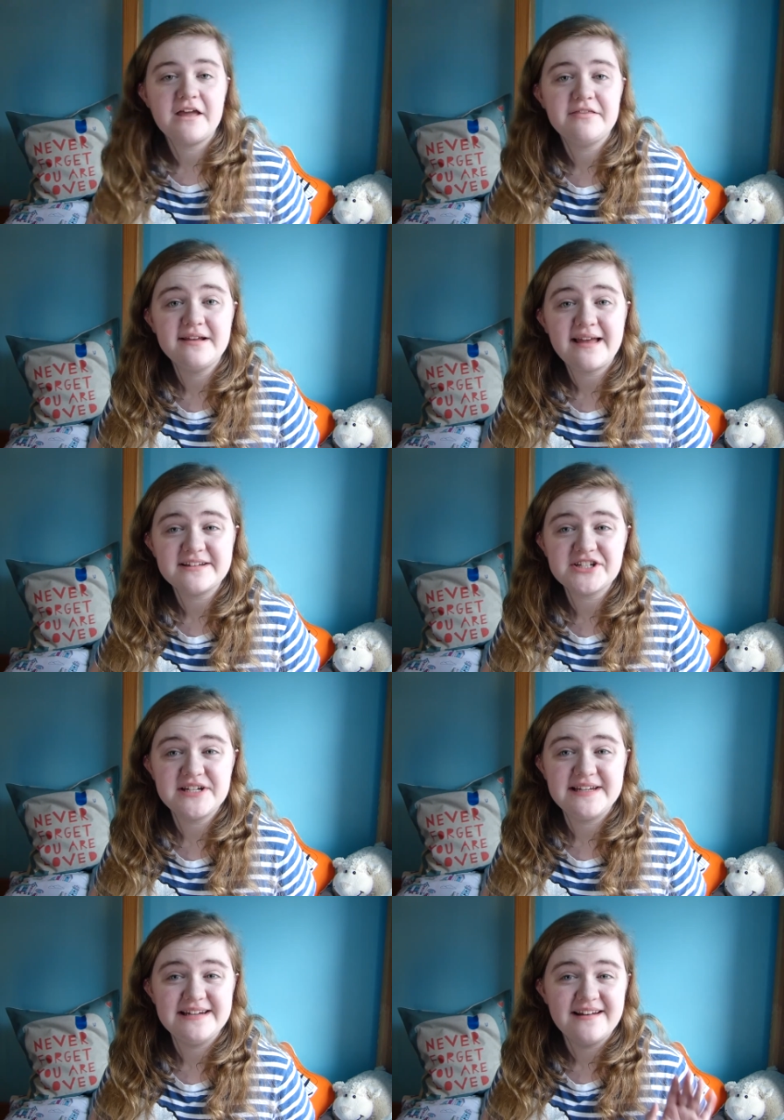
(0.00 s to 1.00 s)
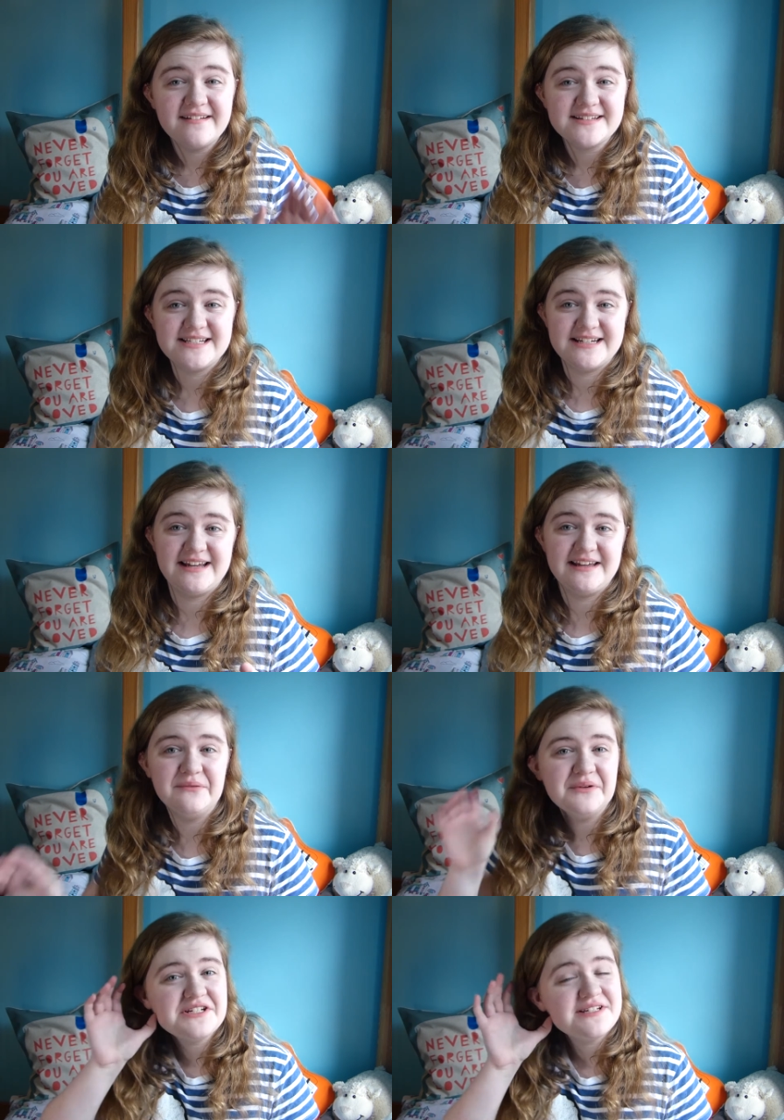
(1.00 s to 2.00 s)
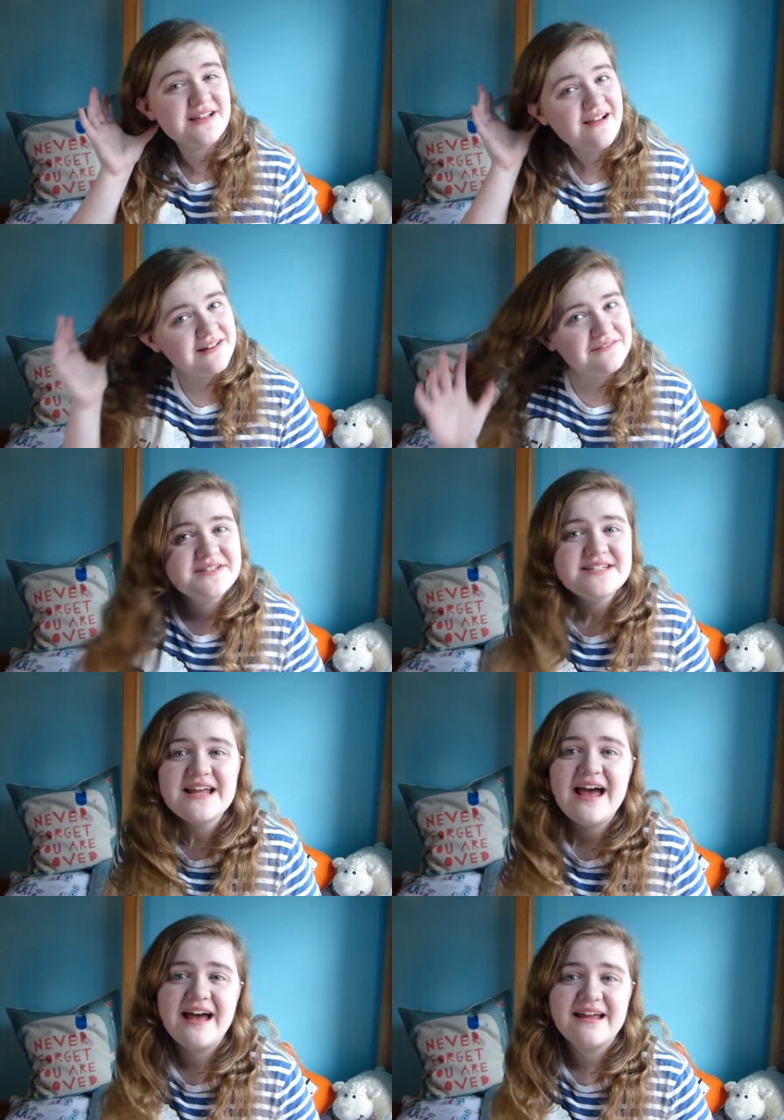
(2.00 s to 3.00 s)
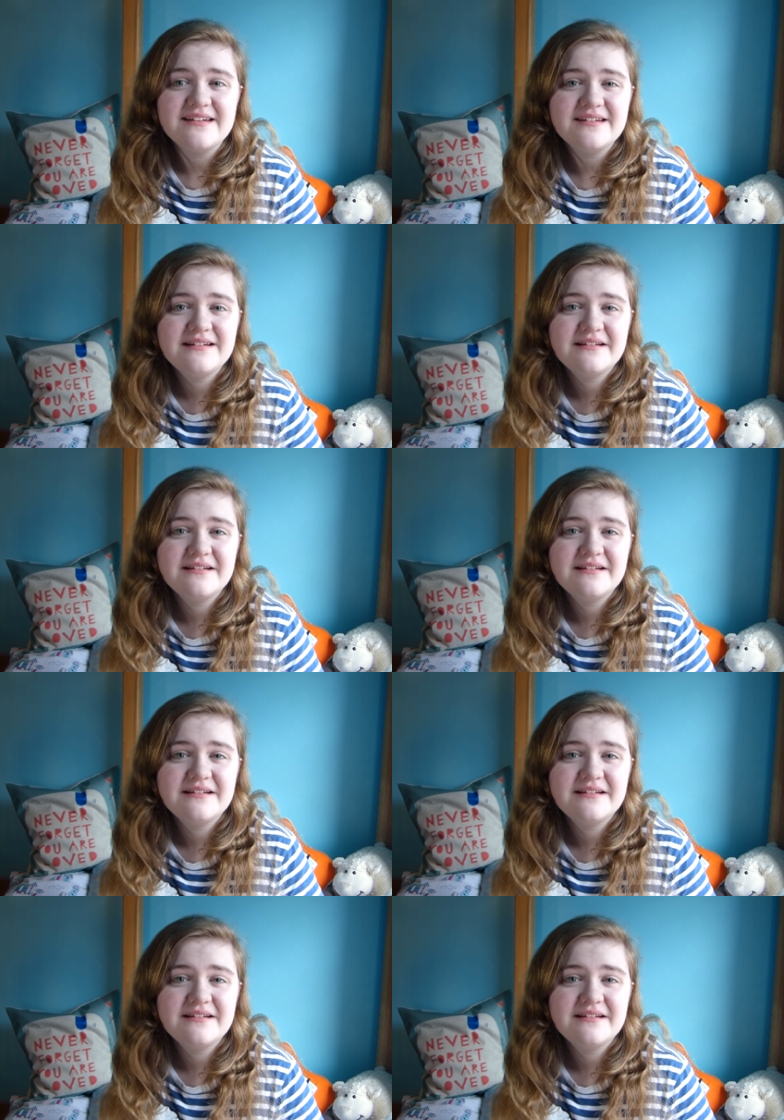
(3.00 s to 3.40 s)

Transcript: I think actually lastly which is kind of sad